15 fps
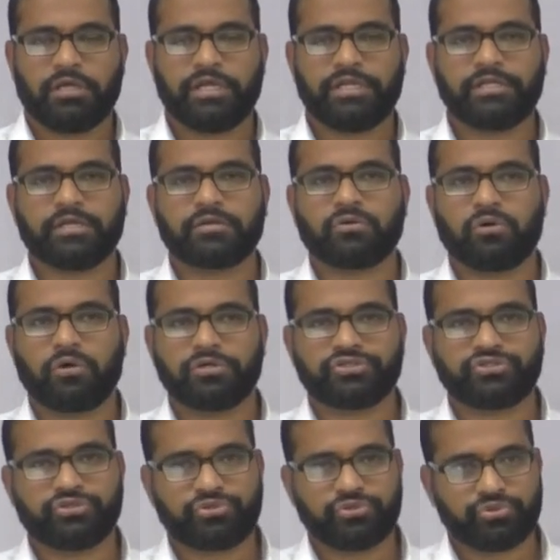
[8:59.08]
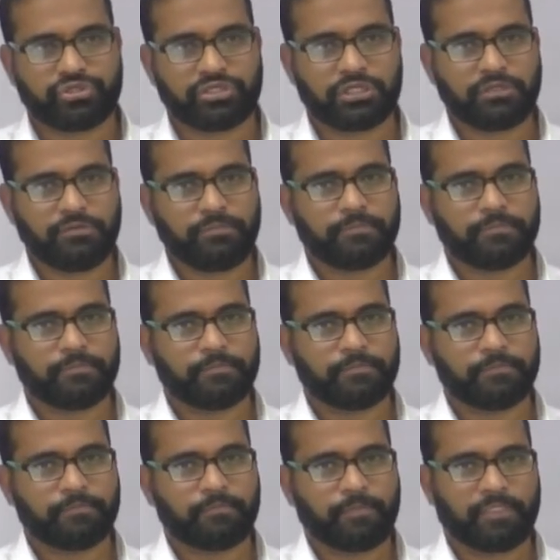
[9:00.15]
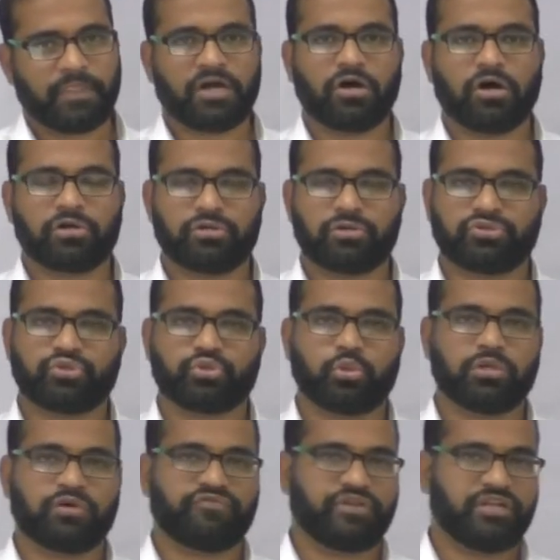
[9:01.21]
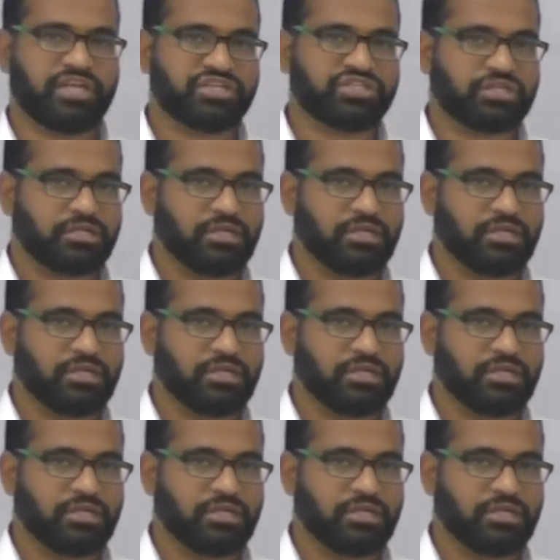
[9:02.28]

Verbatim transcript: Indian Constitution, the Cornerstone of a Nation